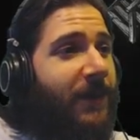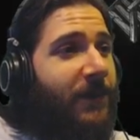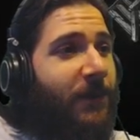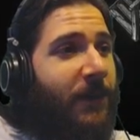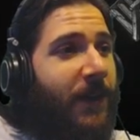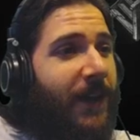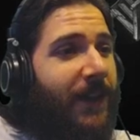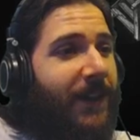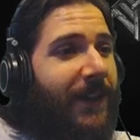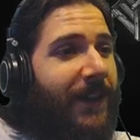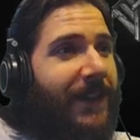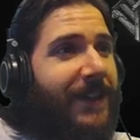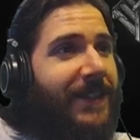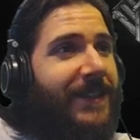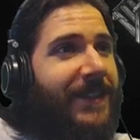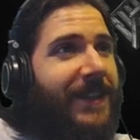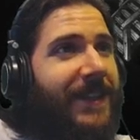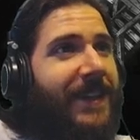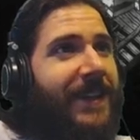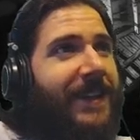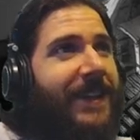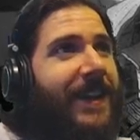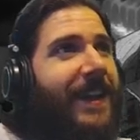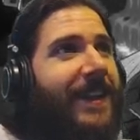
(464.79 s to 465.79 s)
not like
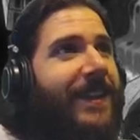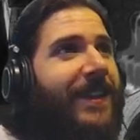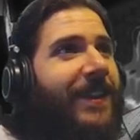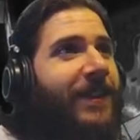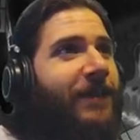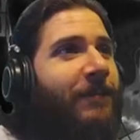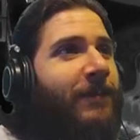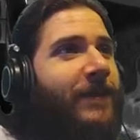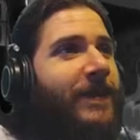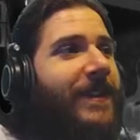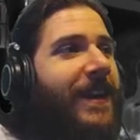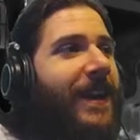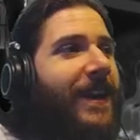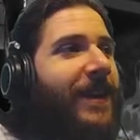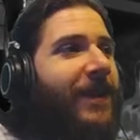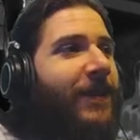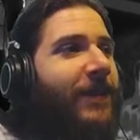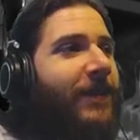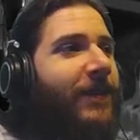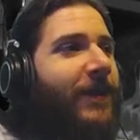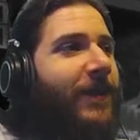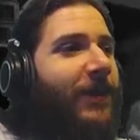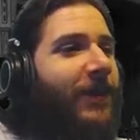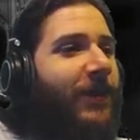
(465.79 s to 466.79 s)
seeing that thumbs down
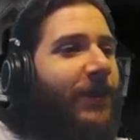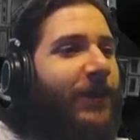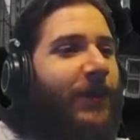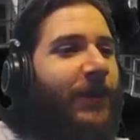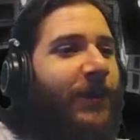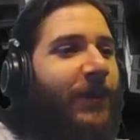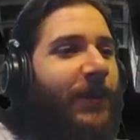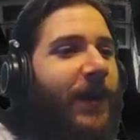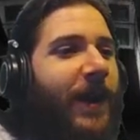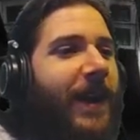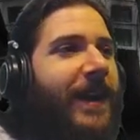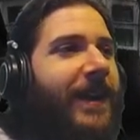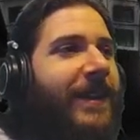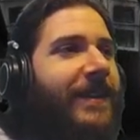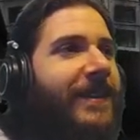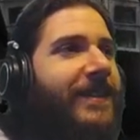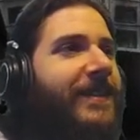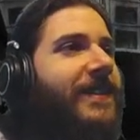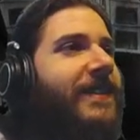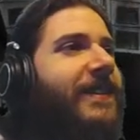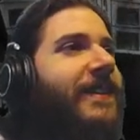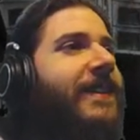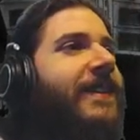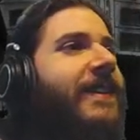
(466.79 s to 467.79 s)
Cthulhu hand.
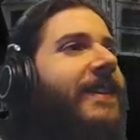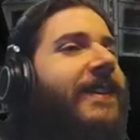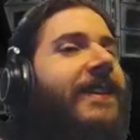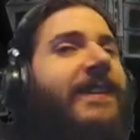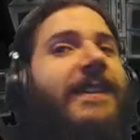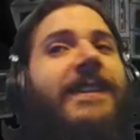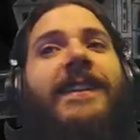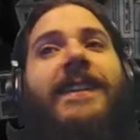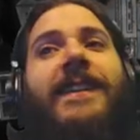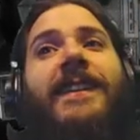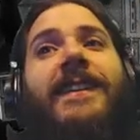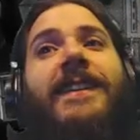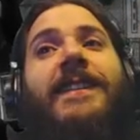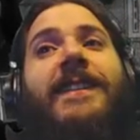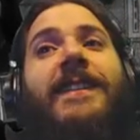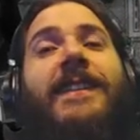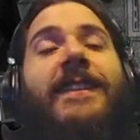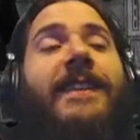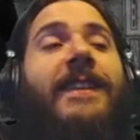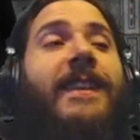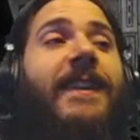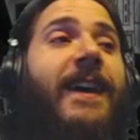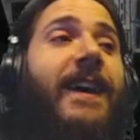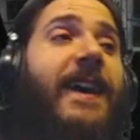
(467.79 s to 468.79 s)

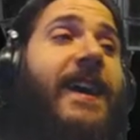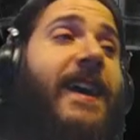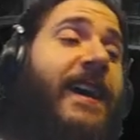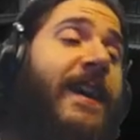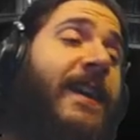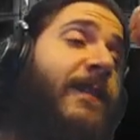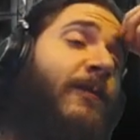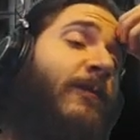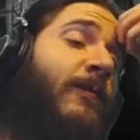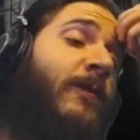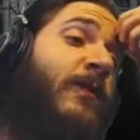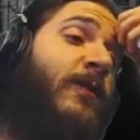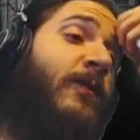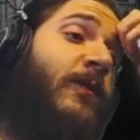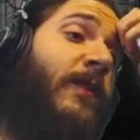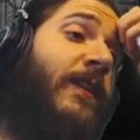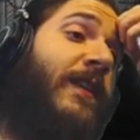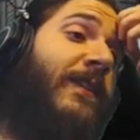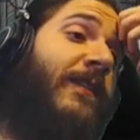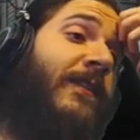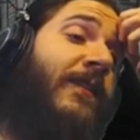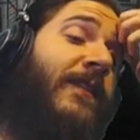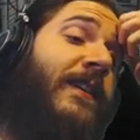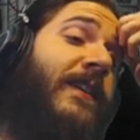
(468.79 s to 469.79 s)
I am
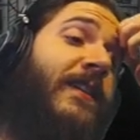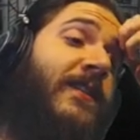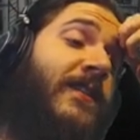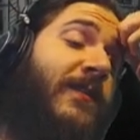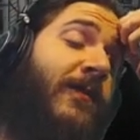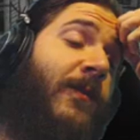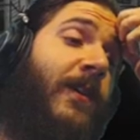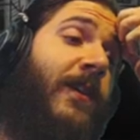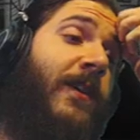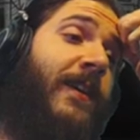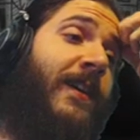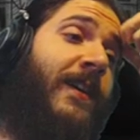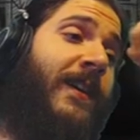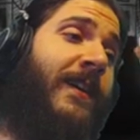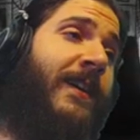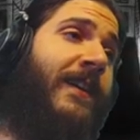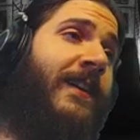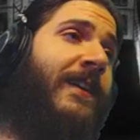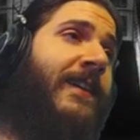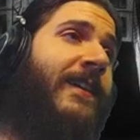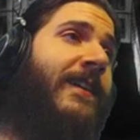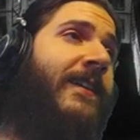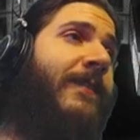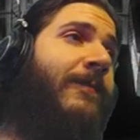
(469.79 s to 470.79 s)
doing things wrong
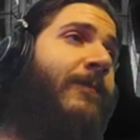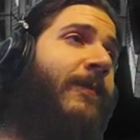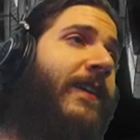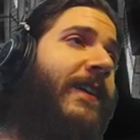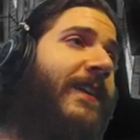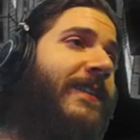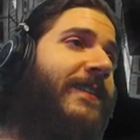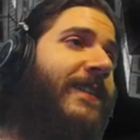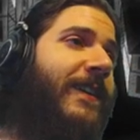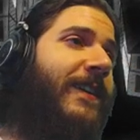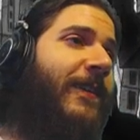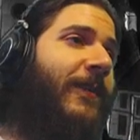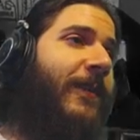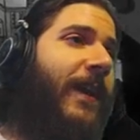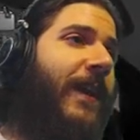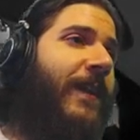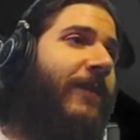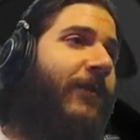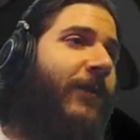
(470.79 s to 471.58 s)
because I don't have